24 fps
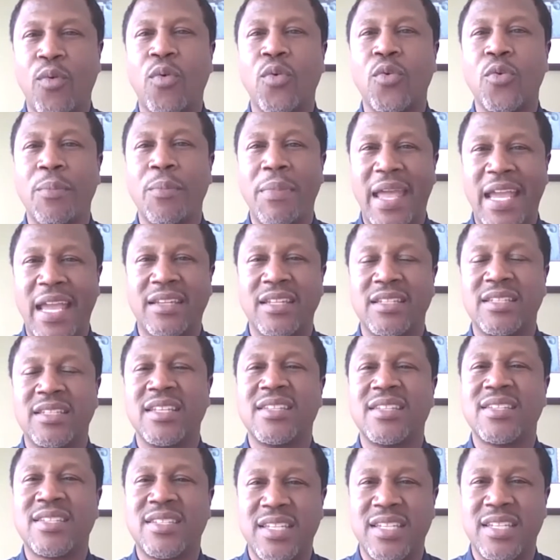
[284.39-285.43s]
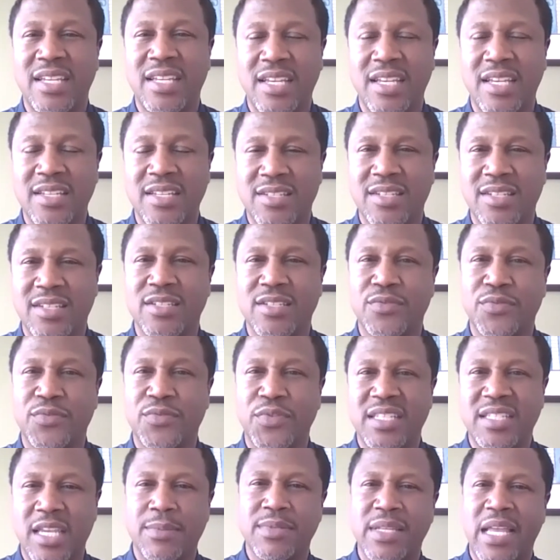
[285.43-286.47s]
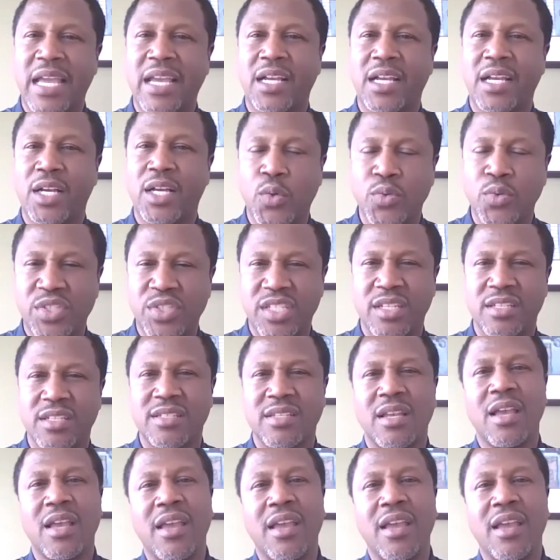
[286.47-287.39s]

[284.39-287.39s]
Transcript: who made the decisions for the teams, like coaches,